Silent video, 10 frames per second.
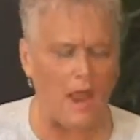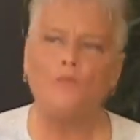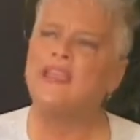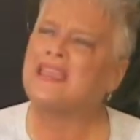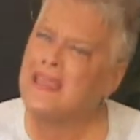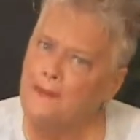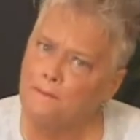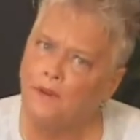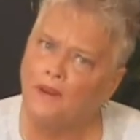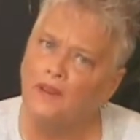And we keep
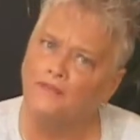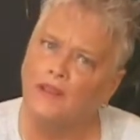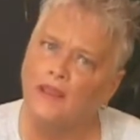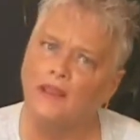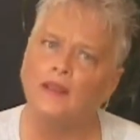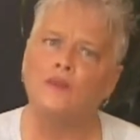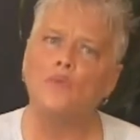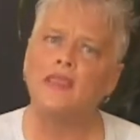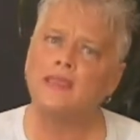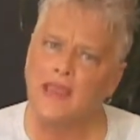believing in it, and
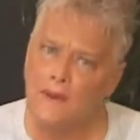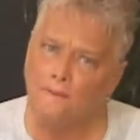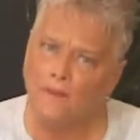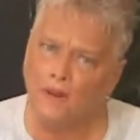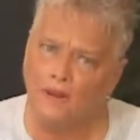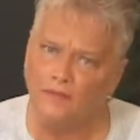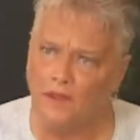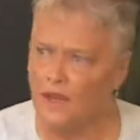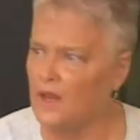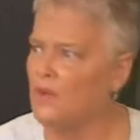we keep
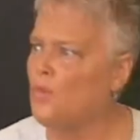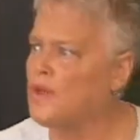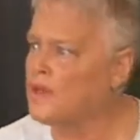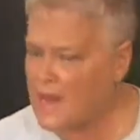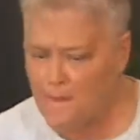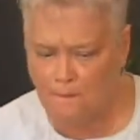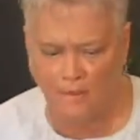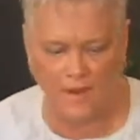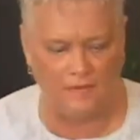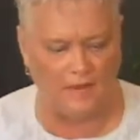believing in it, and we keep
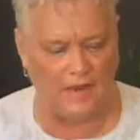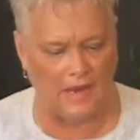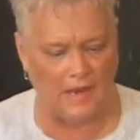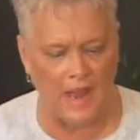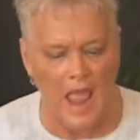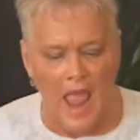believing in it.